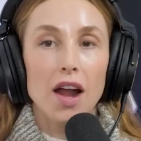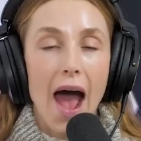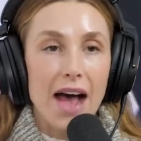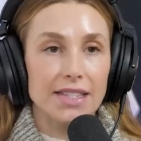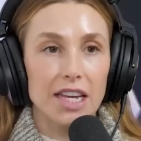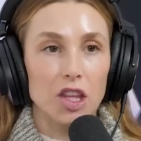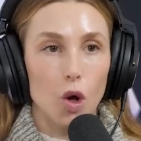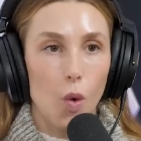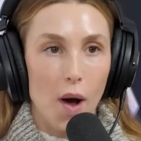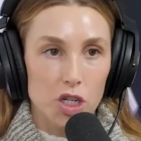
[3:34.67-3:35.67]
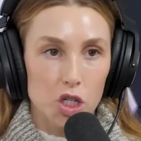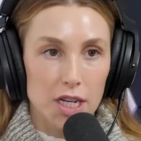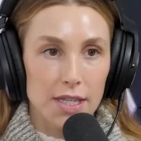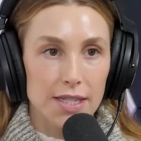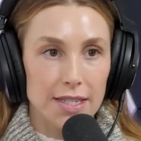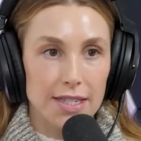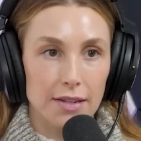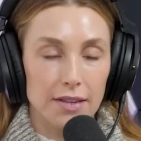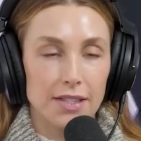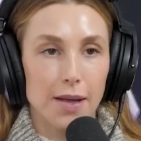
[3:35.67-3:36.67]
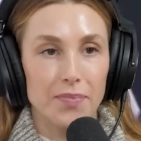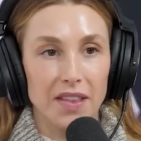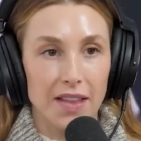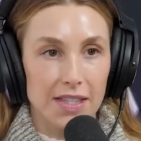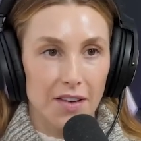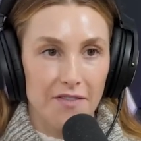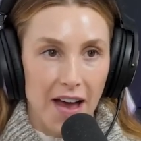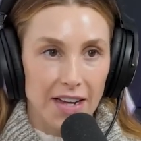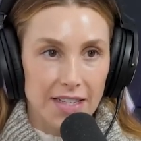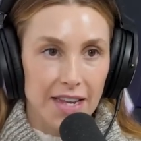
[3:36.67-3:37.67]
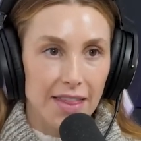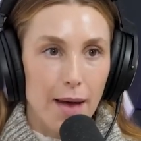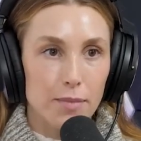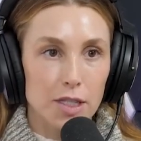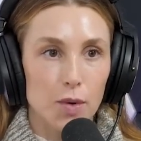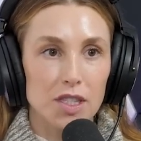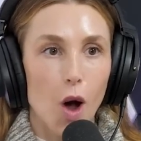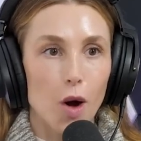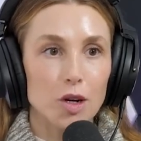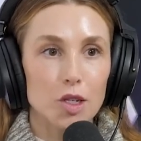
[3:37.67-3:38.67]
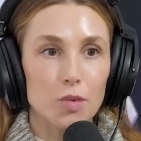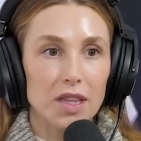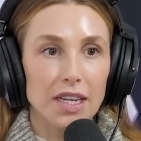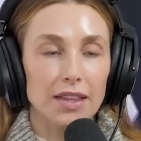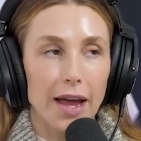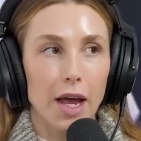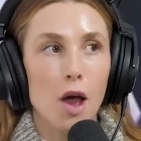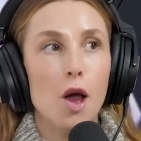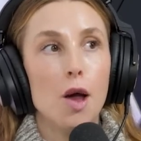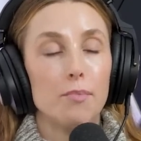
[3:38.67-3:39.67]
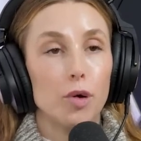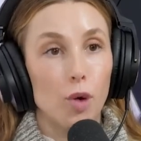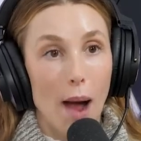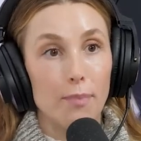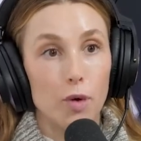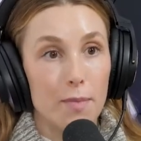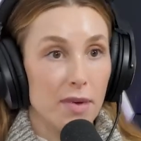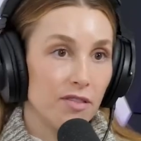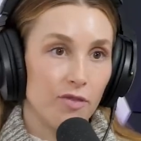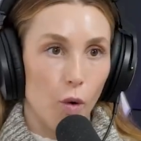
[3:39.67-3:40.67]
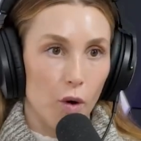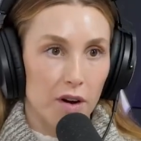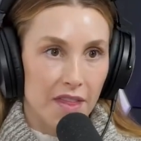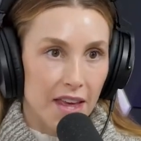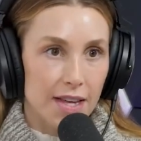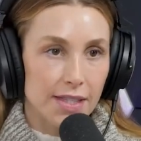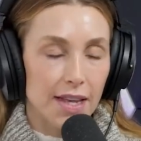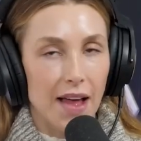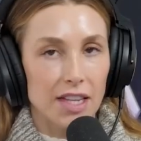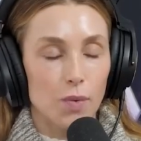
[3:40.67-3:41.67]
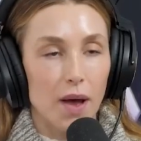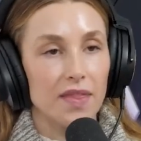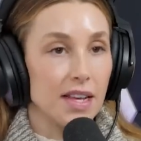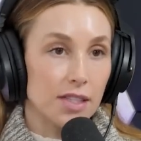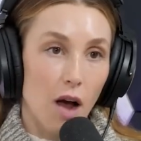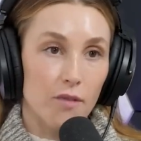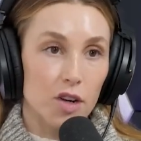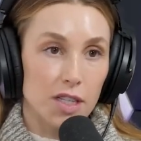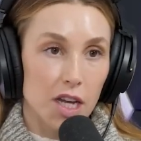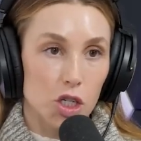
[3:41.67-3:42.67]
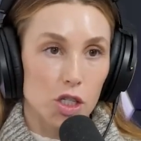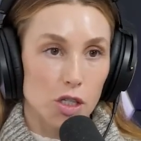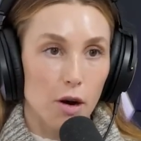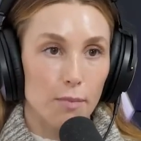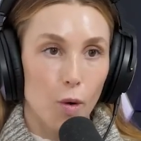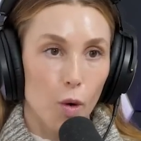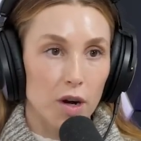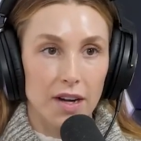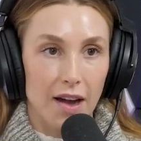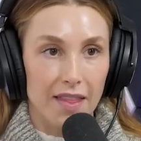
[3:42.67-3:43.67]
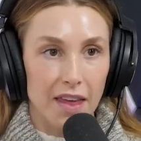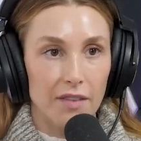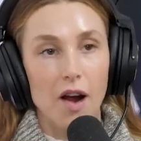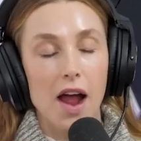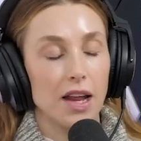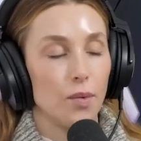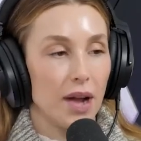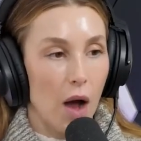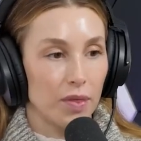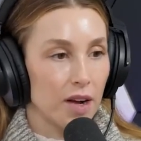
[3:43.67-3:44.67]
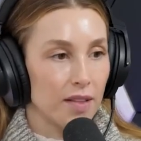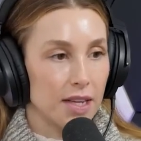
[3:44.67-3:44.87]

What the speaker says: asking the questions until it's something that's affecting them. So it's hard to really like prep women for this, and that's why these conversations are important. And I think for anyone out there